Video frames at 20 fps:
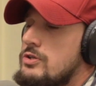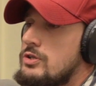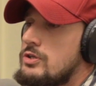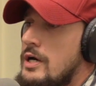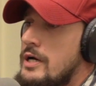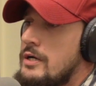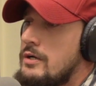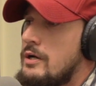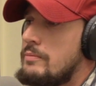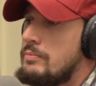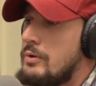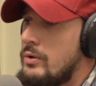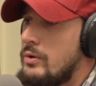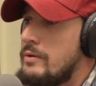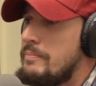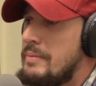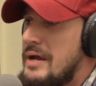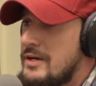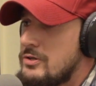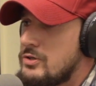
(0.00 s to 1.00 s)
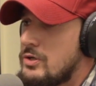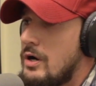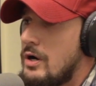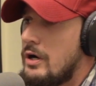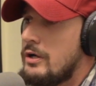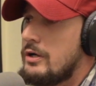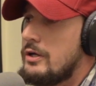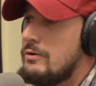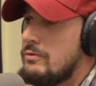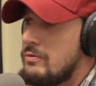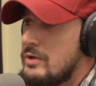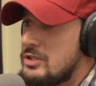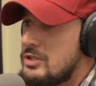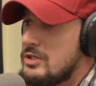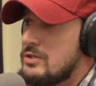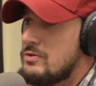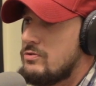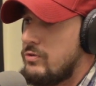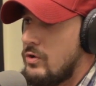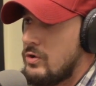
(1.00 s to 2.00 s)
you're trying to uphold the patriarchy, which
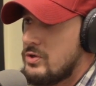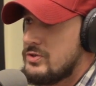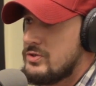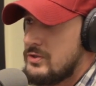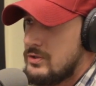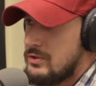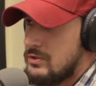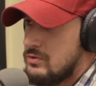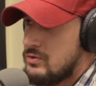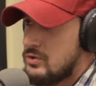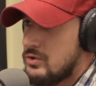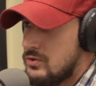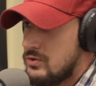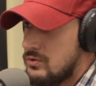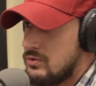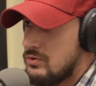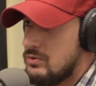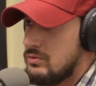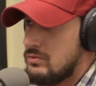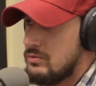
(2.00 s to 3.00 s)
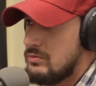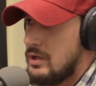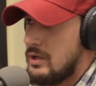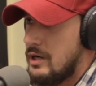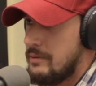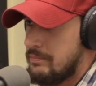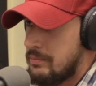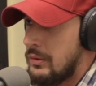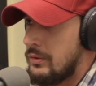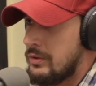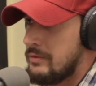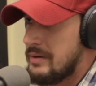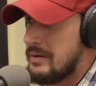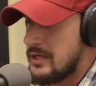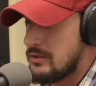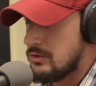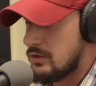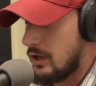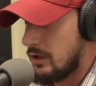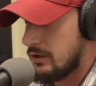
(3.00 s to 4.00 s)
is forcing you to uphold the
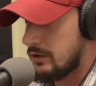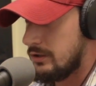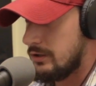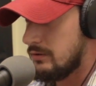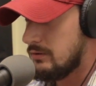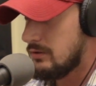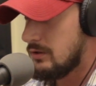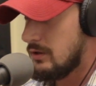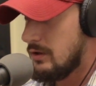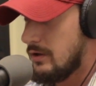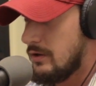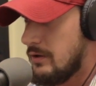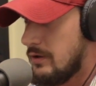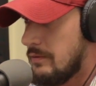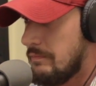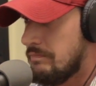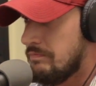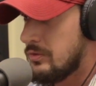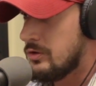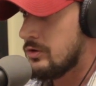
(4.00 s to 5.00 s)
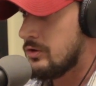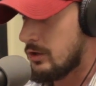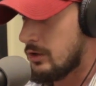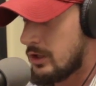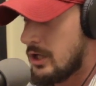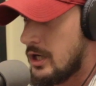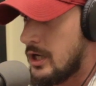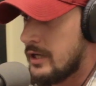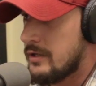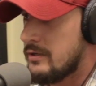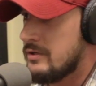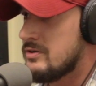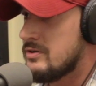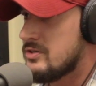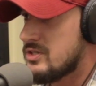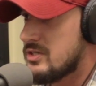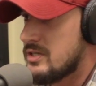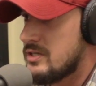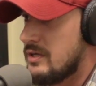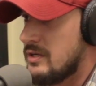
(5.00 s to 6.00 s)
patriarchy. You're caught in
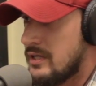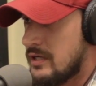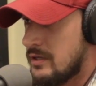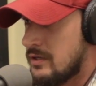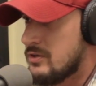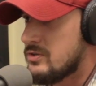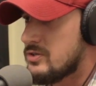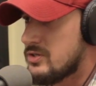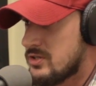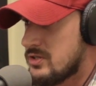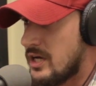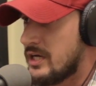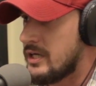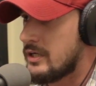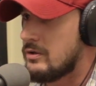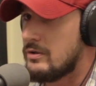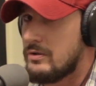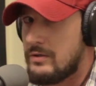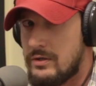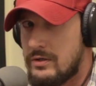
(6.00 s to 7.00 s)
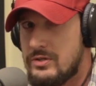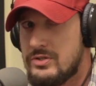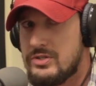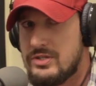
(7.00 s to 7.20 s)
a cycle or a